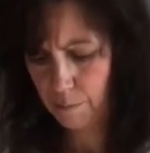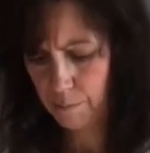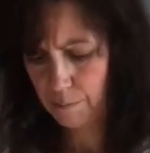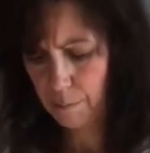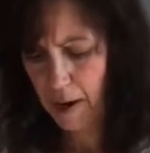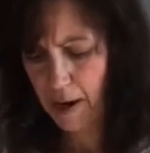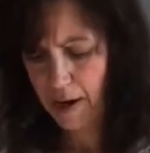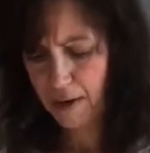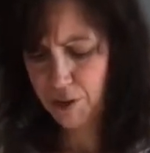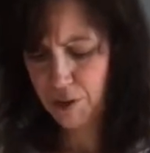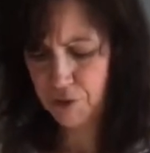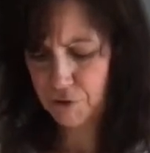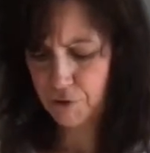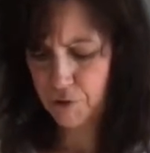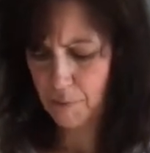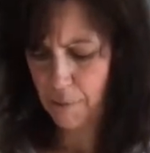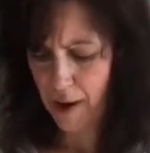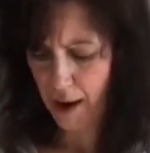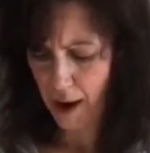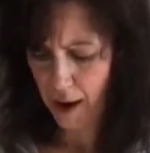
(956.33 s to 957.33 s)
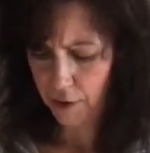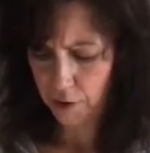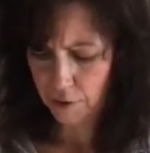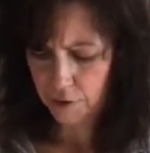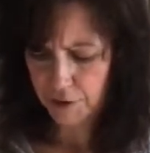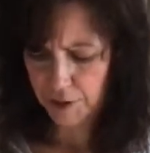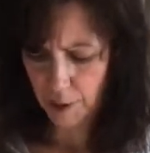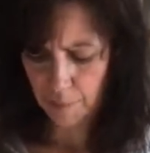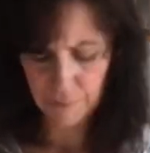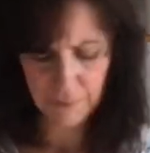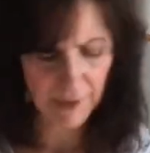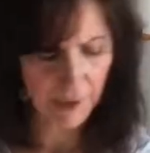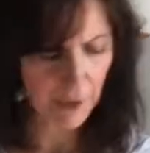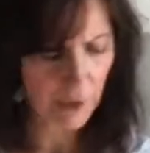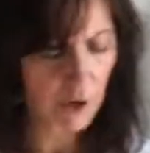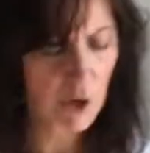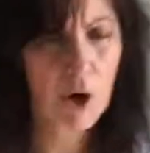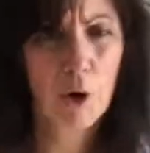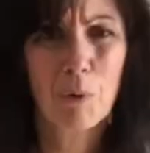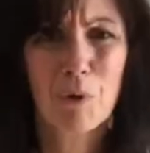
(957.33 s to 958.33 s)
pastry bag or something,
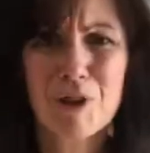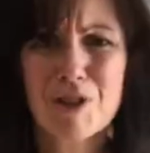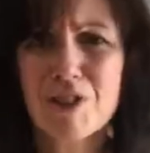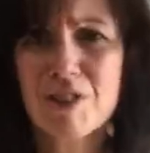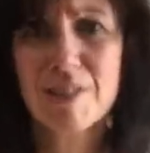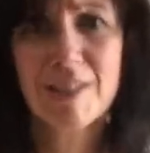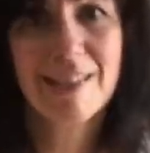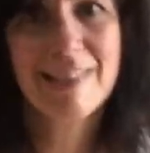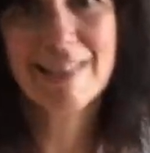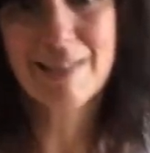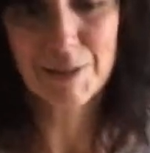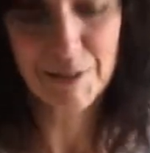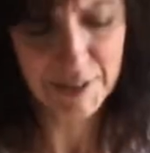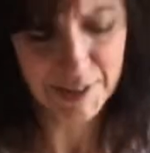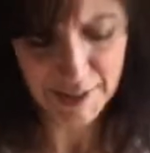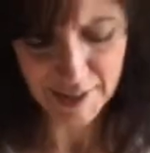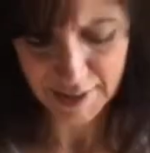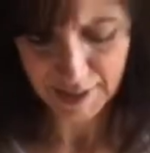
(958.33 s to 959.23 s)
we're just gonna use this